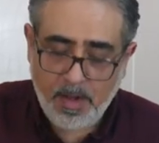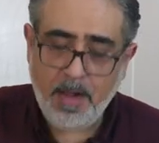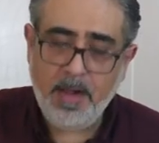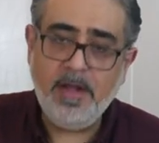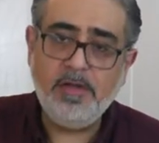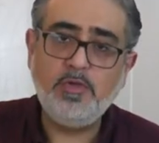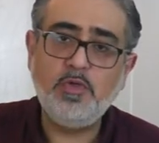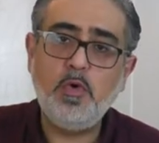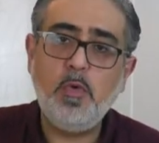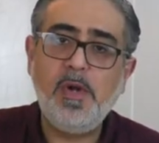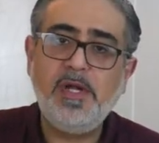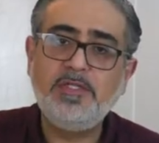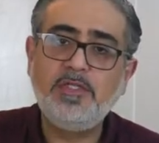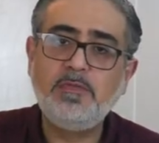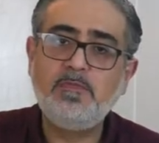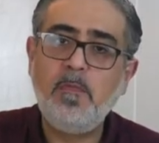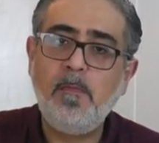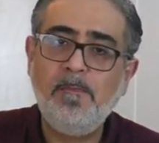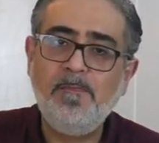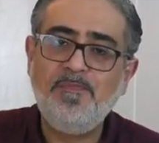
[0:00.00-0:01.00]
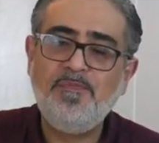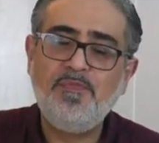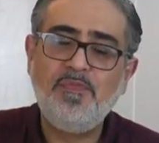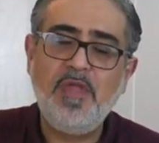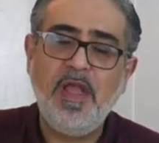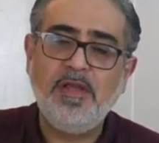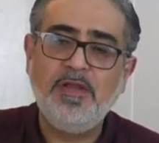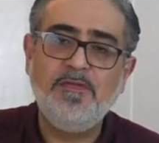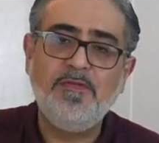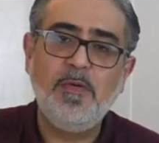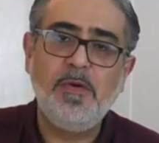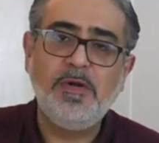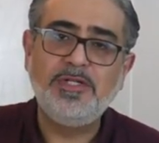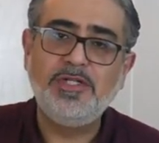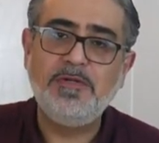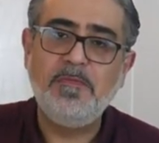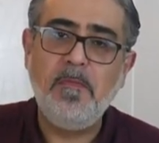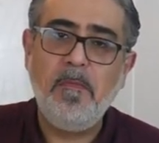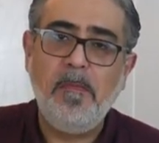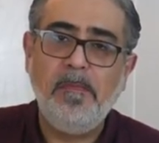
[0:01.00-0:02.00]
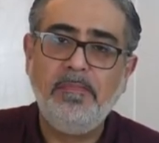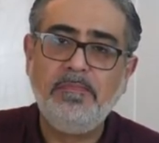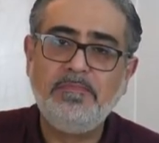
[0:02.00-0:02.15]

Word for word: As always, thank you for watching.